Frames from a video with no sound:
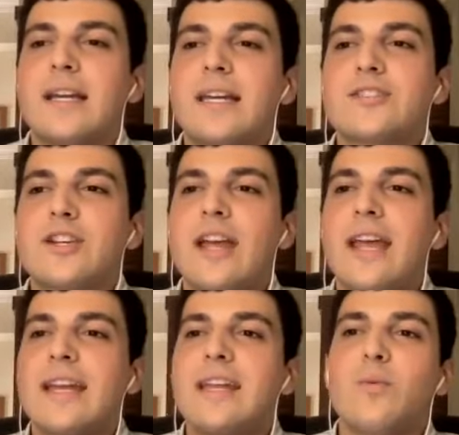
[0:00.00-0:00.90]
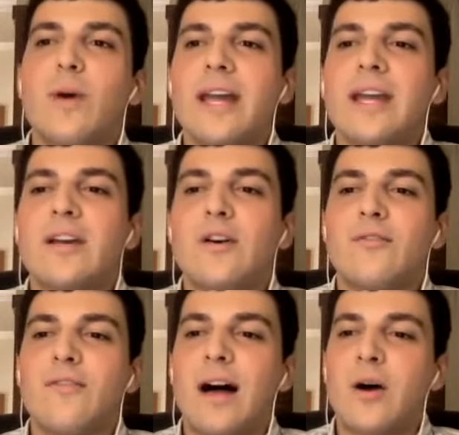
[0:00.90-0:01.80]
Is there any way
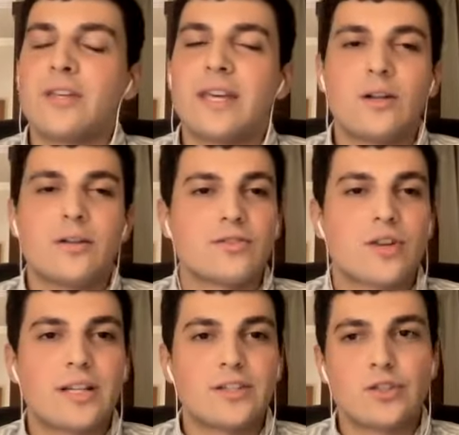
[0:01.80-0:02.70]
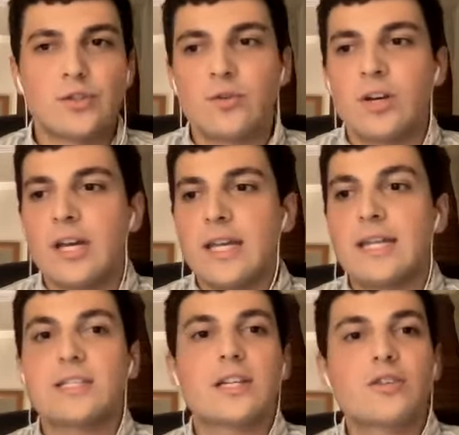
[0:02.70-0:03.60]
of how Yale tries to
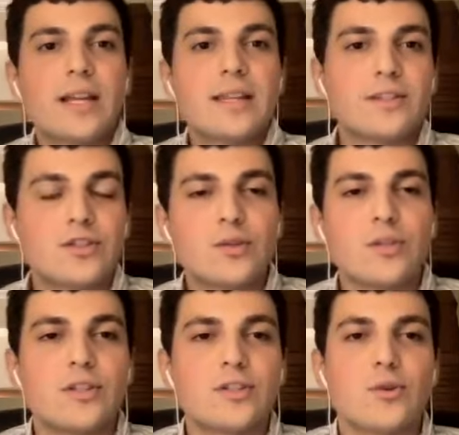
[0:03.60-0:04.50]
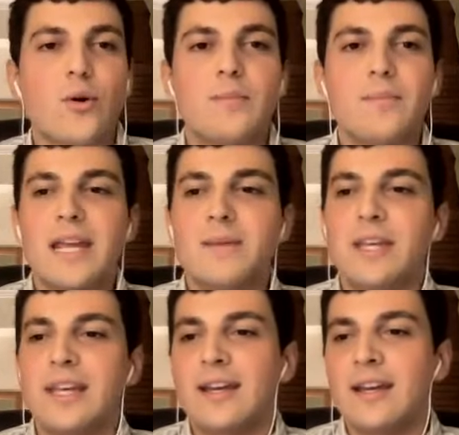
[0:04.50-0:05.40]
integrate the students, or
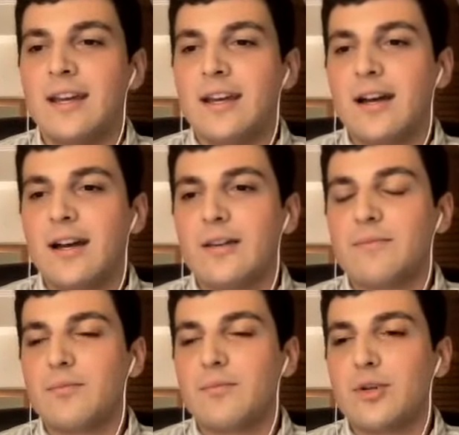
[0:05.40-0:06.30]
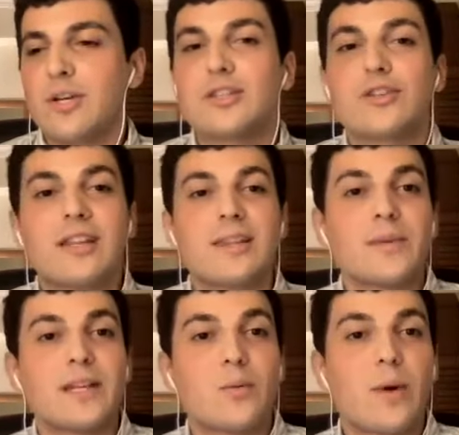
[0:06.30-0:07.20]
maybe integrate
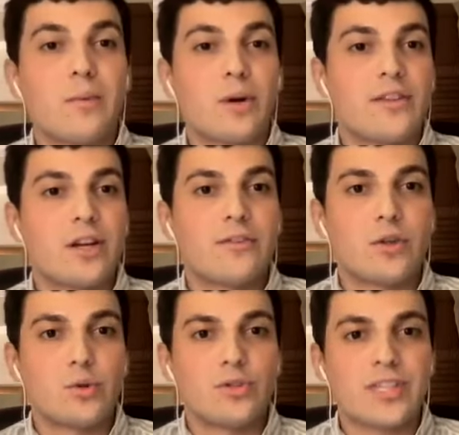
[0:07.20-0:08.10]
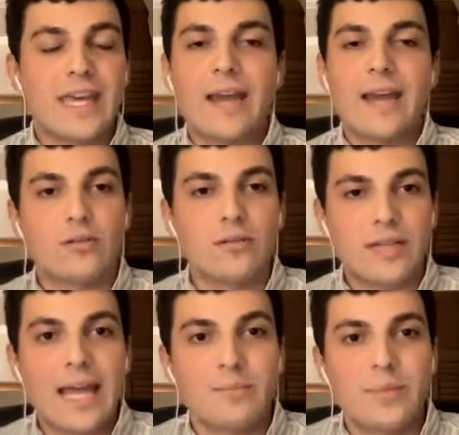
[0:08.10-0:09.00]
them in a way where their views
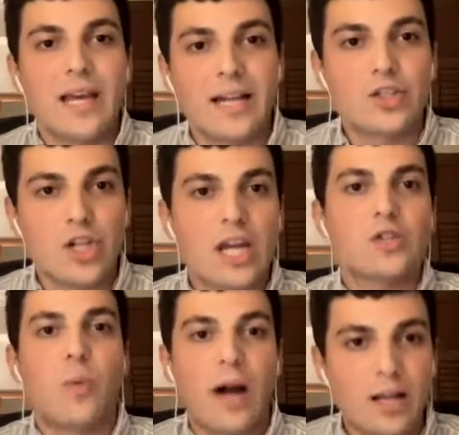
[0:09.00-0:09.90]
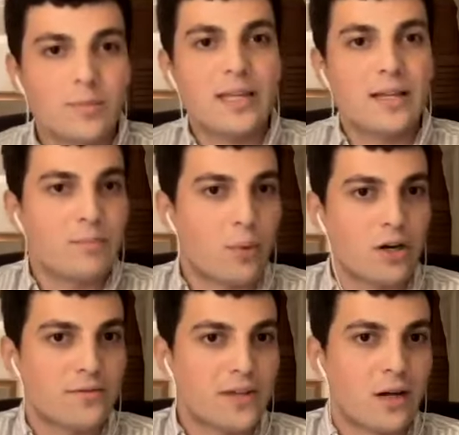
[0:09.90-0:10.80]
can be unchanged while being
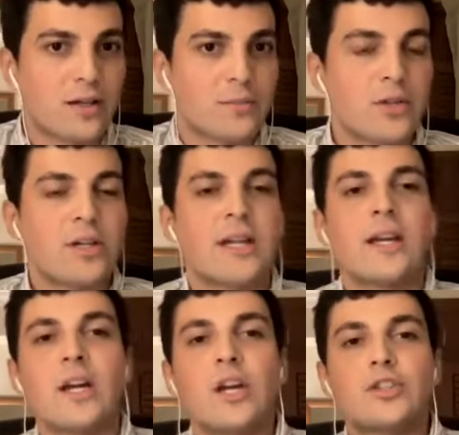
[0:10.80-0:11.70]
part of Yale community?